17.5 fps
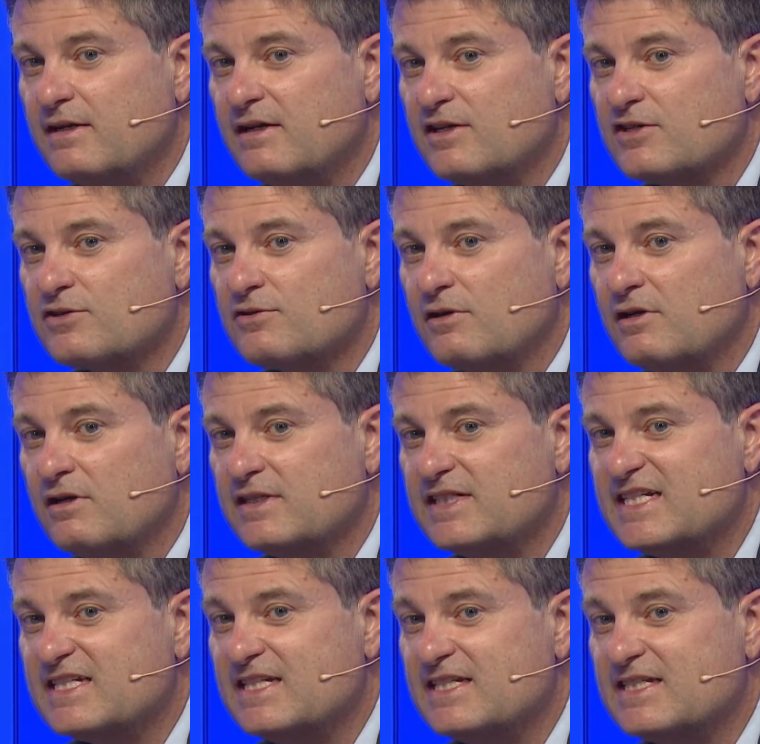a strong
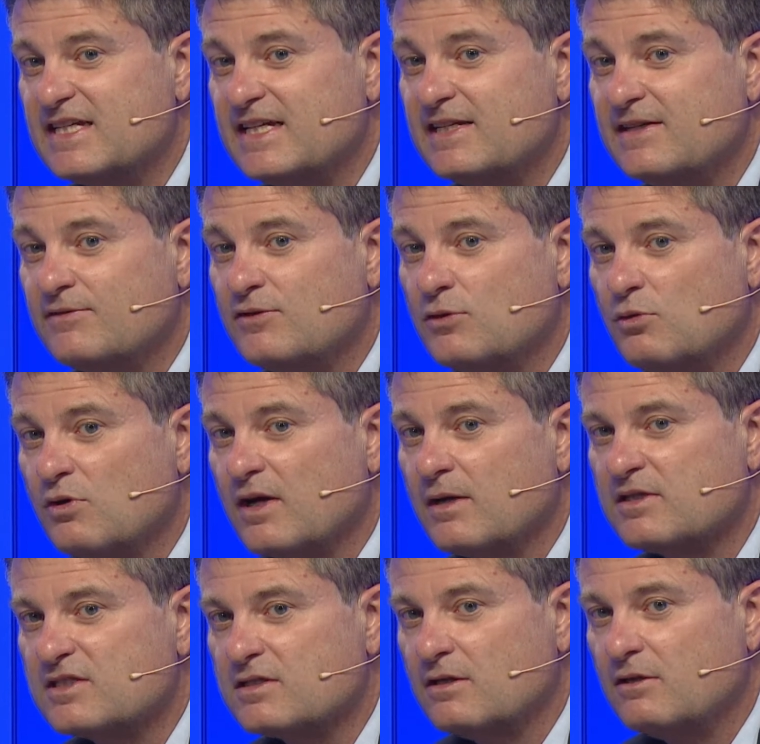disincentive to
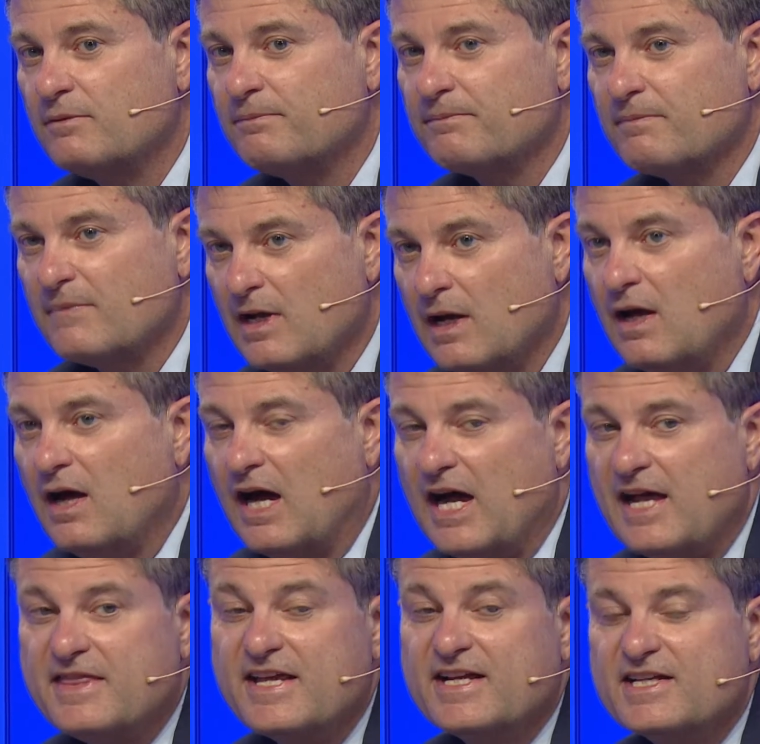work. So
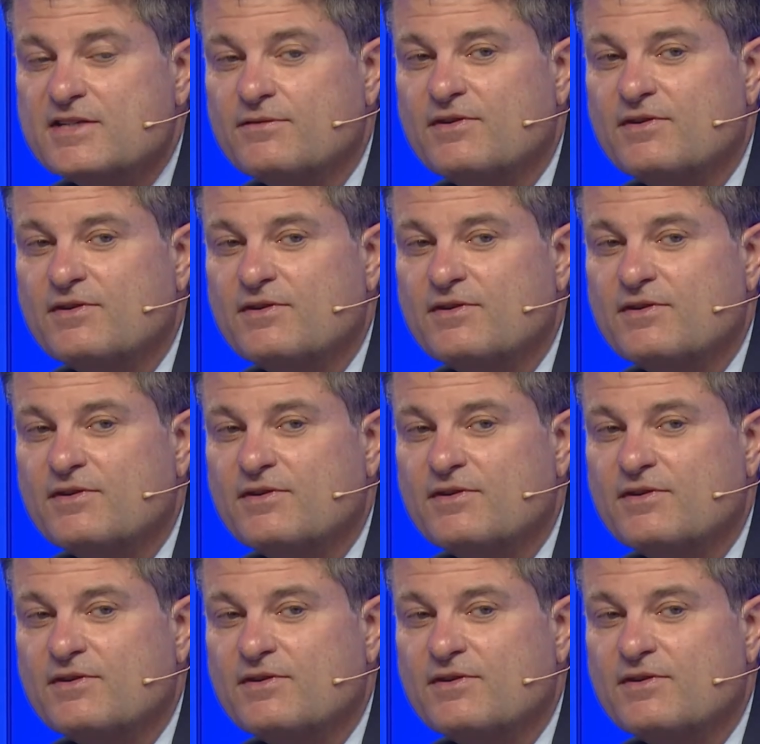I think it's a